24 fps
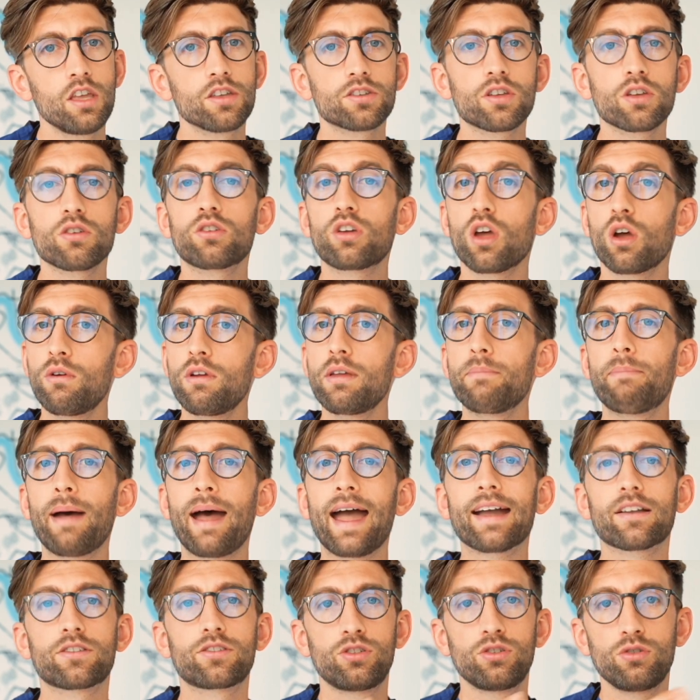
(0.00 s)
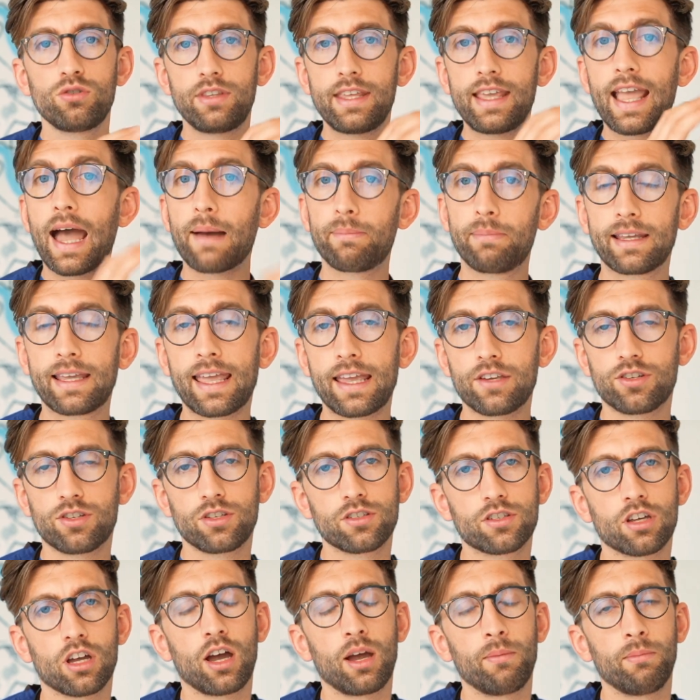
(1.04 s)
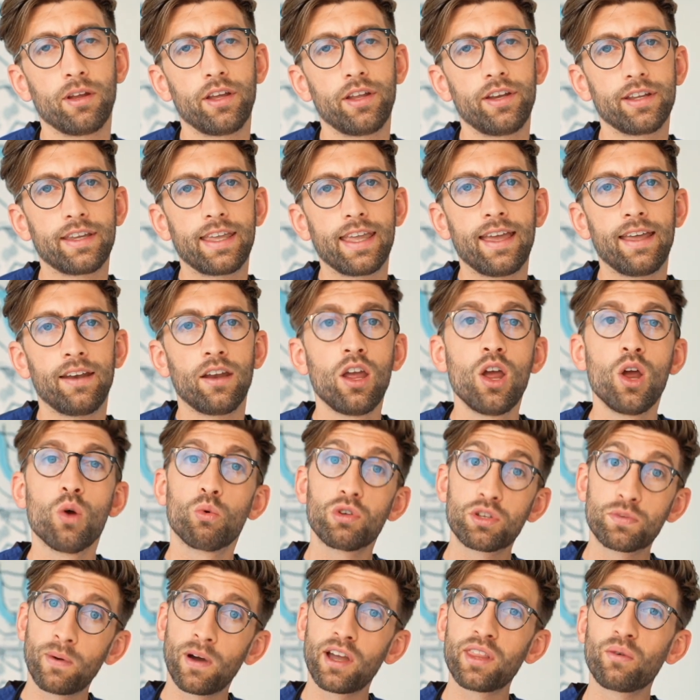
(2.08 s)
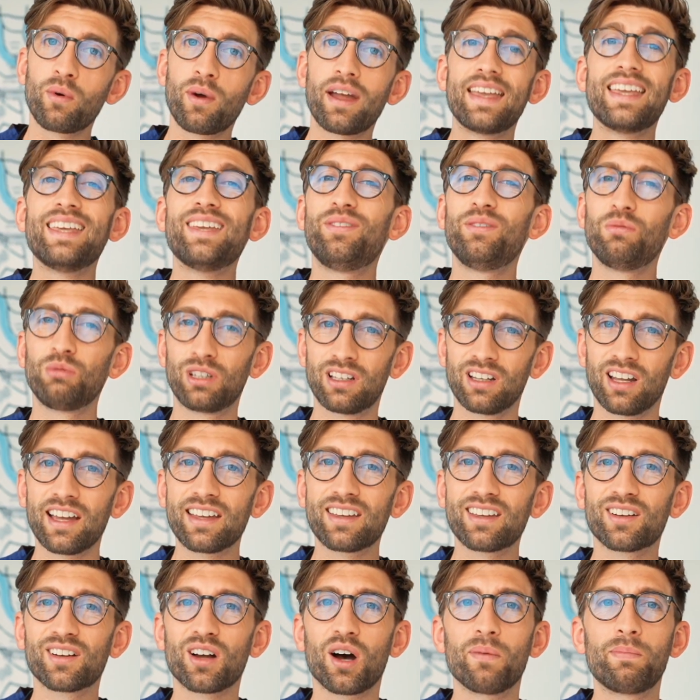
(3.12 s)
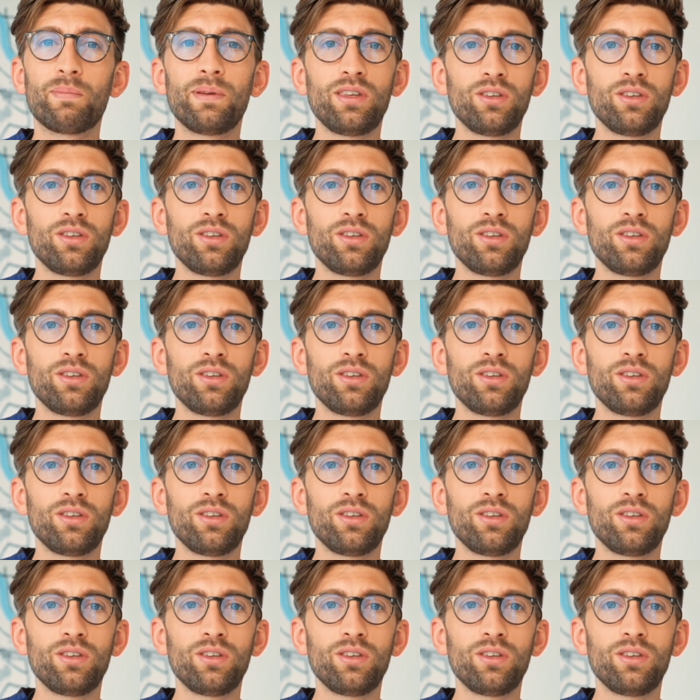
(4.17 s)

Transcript: So going back to the application timeline again, which by the way, if you would like a copy,